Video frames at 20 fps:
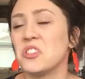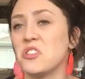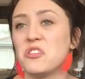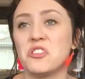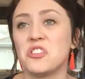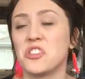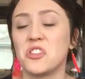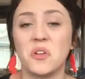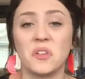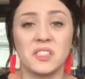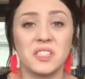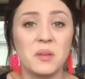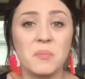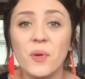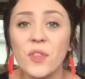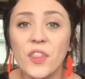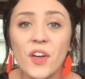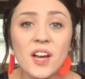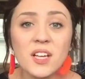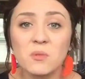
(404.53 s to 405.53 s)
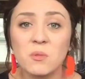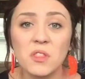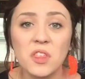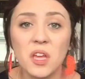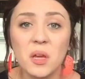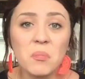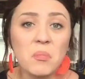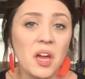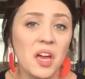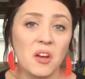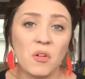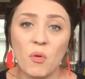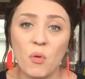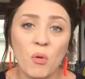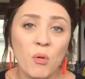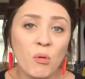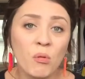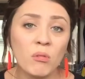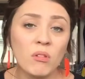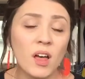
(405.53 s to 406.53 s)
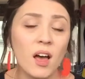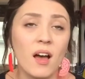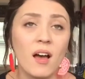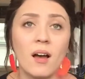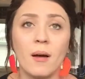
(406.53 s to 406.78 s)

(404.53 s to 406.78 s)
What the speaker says: just not sympathize with him at all?